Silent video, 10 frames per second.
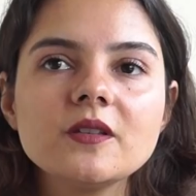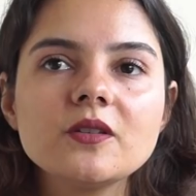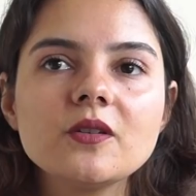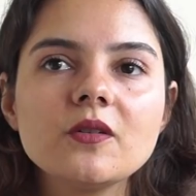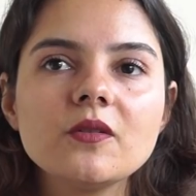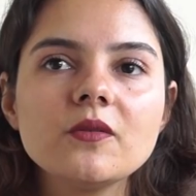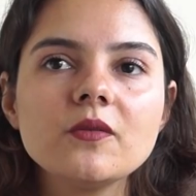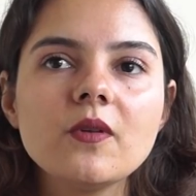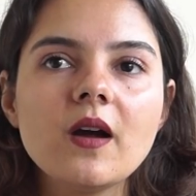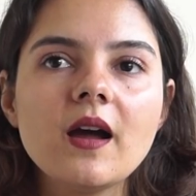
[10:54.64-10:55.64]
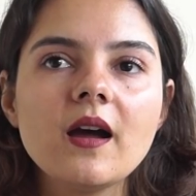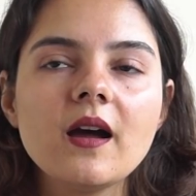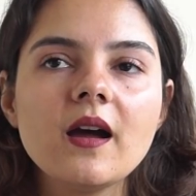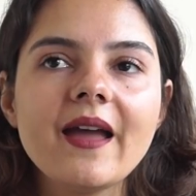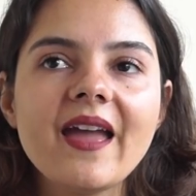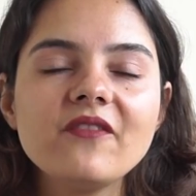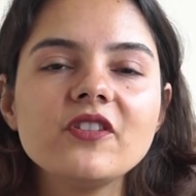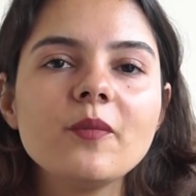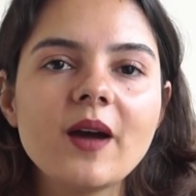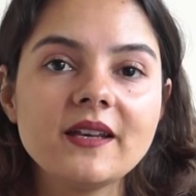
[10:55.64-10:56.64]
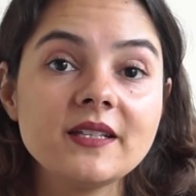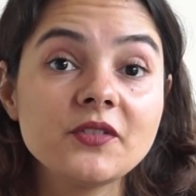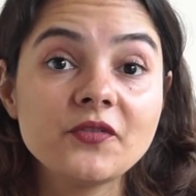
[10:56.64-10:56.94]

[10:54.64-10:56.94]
So everybody's